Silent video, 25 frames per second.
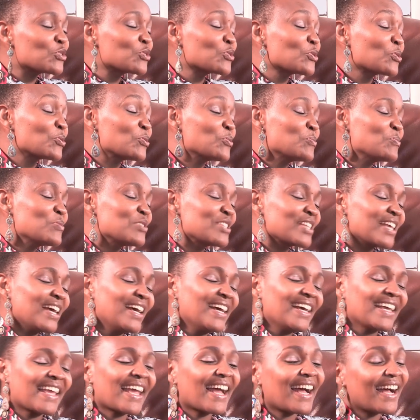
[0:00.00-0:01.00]
washrooms.
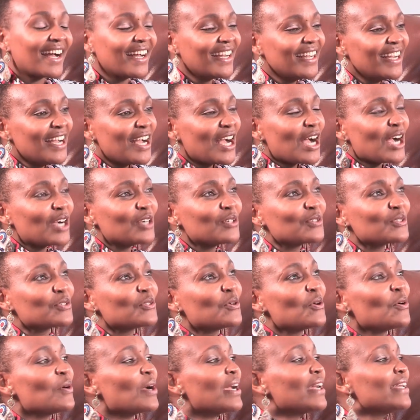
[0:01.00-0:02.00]
Yeah, I would
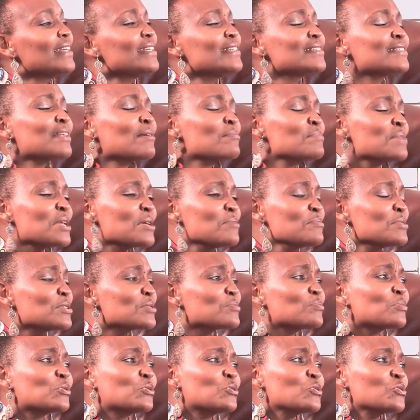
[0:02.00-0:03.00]
go. And sometimes
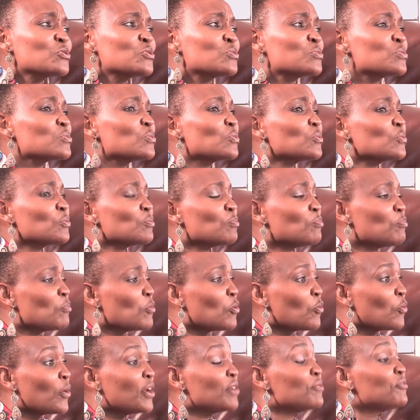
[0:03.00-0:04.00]
it's because
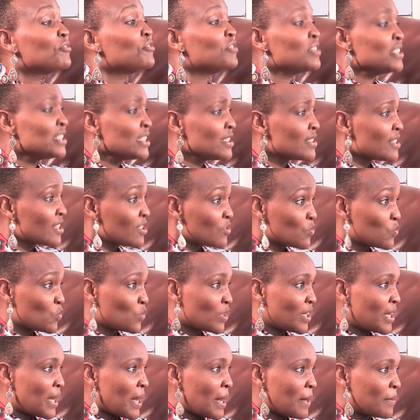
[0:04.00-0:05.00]
when visitors
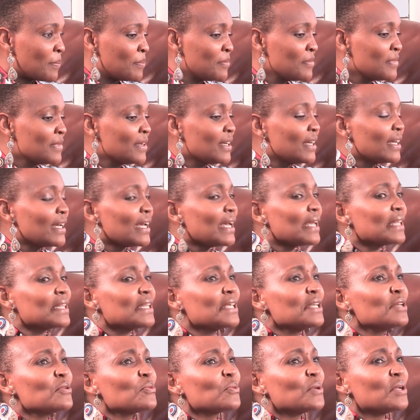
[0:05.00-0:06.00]
would come, and
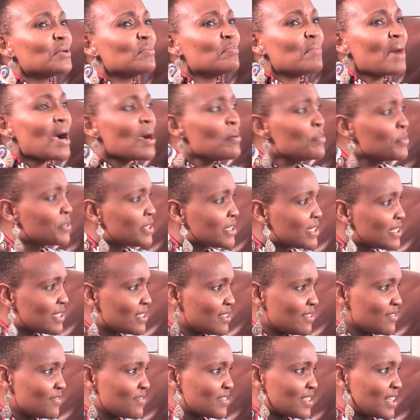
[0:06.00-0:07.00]
then when mom
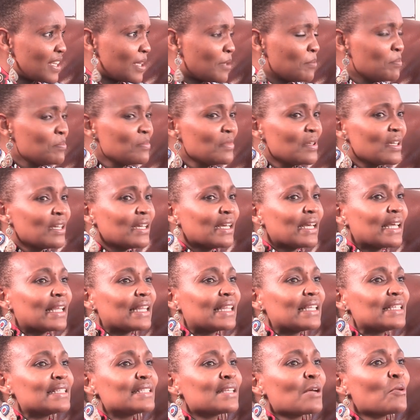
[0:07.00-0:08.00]
receives them,
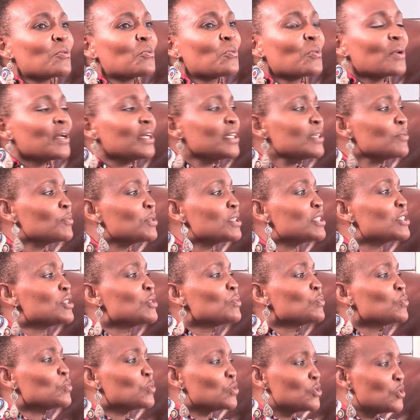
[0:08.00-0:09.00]
there's a way when
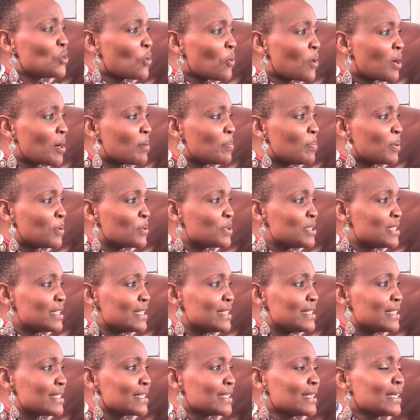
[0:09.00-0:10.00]
she would talk about
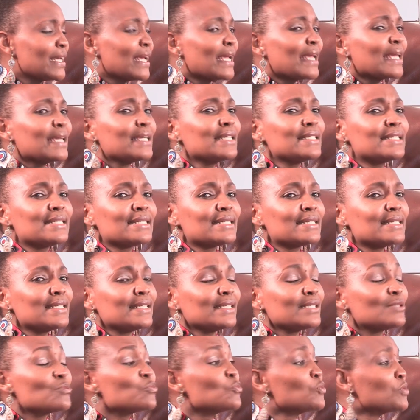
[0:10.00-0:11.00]
it,
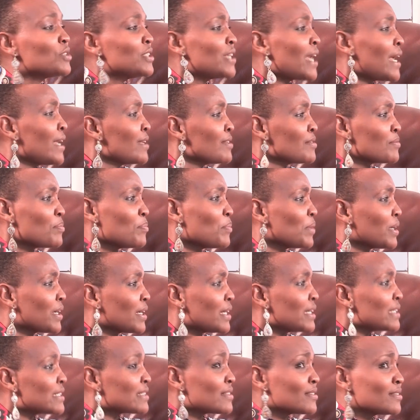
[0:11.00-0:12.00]
it would just
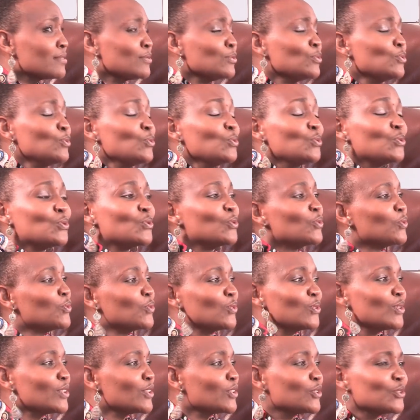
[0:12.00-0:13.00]
make us, ooh,
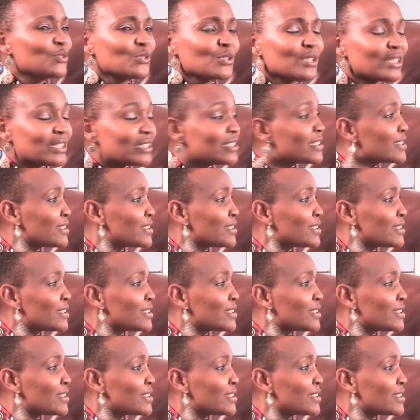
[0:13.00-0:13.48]
you know, it's